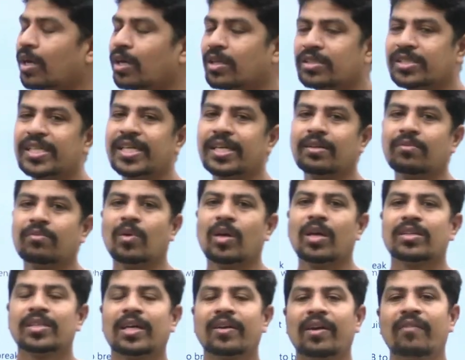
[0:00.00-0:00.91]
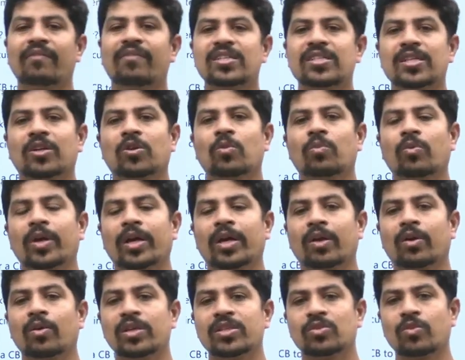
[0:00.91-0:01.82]
See, every circuit
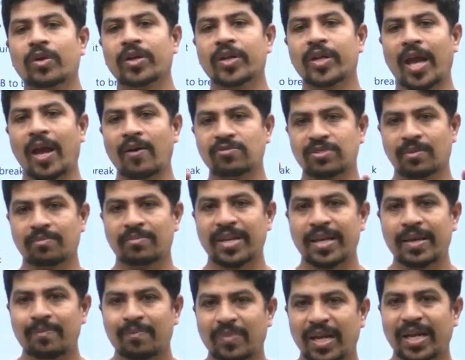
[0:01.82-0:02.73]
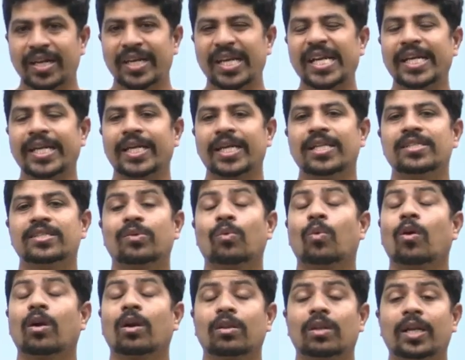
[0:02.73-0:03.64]
breaker is going to have some nameplate details.
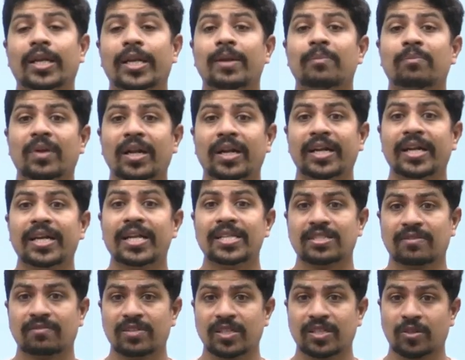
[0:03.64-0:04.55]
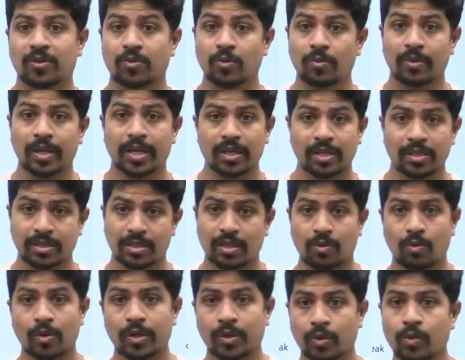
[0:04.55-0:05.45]
What the nameplate details of the circuit breakers
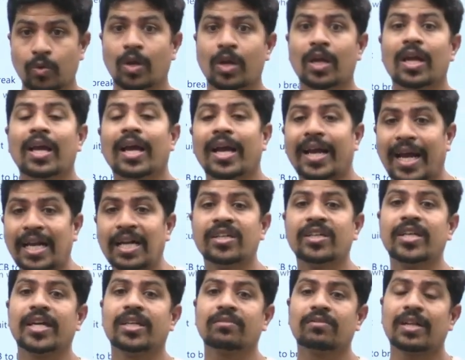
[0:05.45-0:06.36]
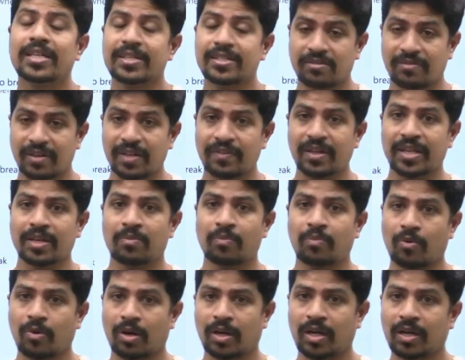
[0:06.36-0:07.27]
are going to contain, that is very, very
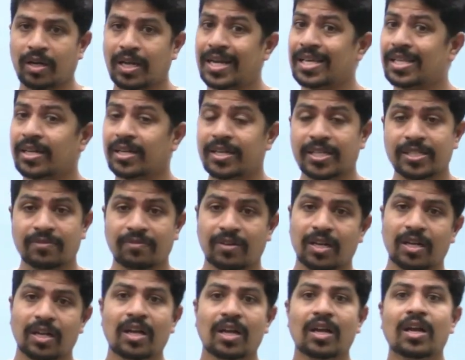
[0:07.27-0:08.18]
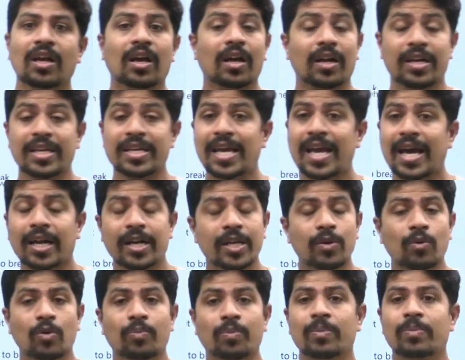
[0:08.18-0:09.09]
important. Either it is for
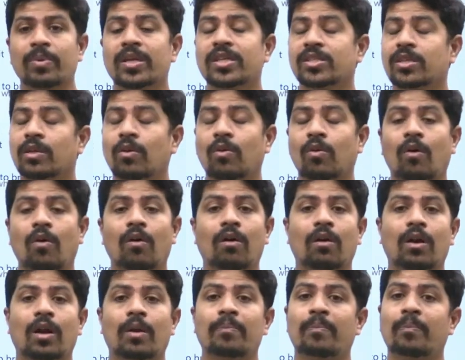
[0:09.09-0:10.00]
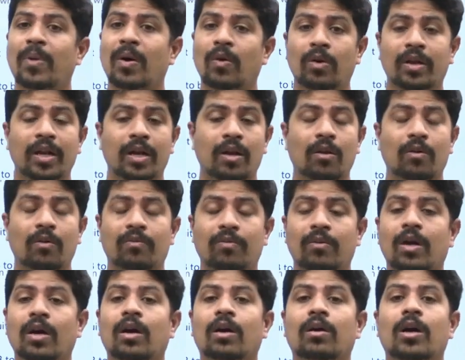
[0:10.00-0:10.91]
DRDO preparation or Power Grid
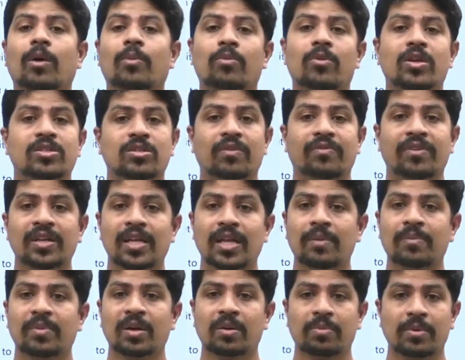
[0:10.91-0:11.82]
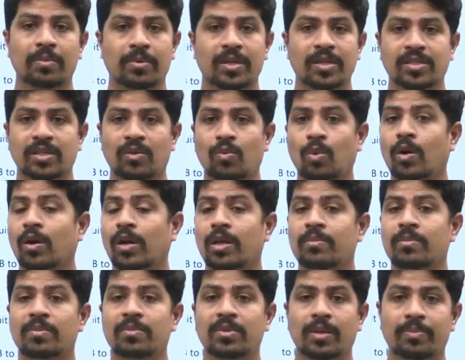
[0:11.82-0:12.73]
Corporation of India Limited preparation,
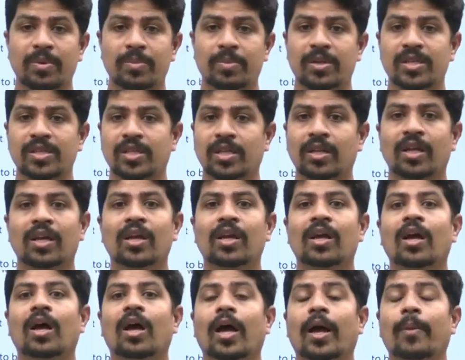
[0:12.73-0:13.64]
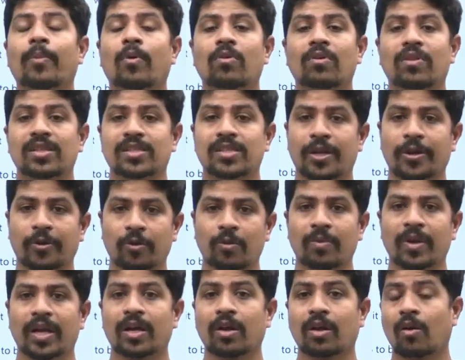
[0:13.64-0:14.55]
whatever may be the preparation about the circuit
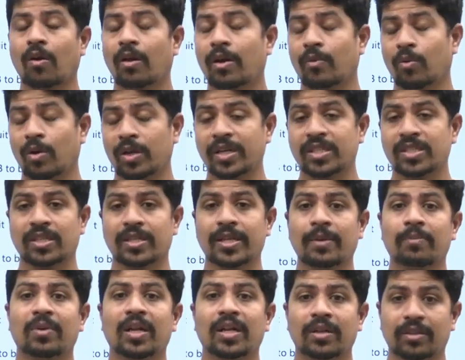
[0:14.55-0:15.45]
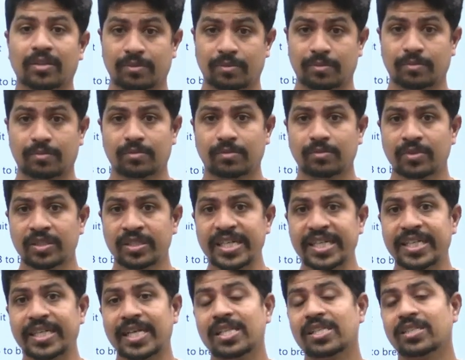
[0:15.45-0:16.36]
breaker or its nameplate
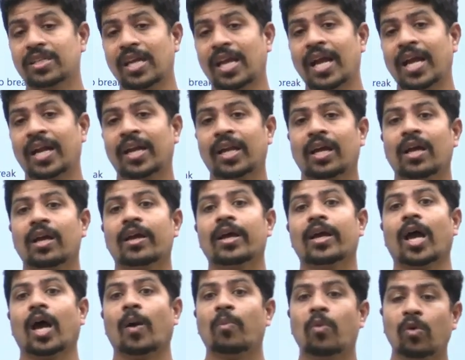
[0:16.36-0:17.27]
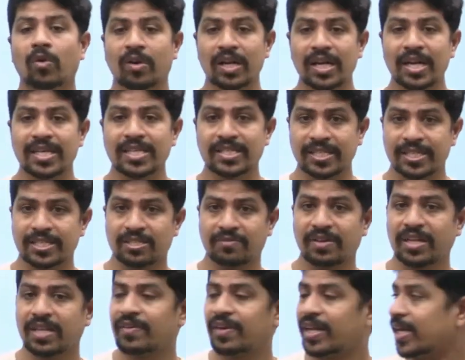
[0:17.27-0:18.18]
details, and about relays, it is
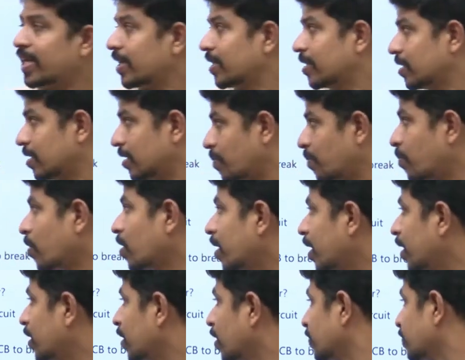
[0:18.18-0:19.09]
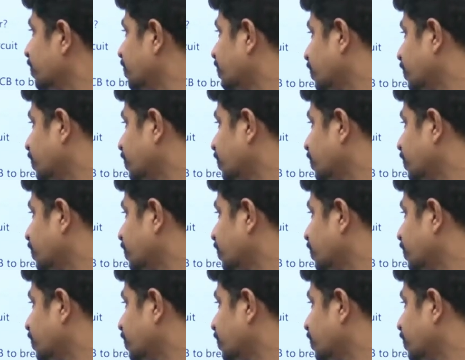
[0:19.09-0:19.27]
very, very important.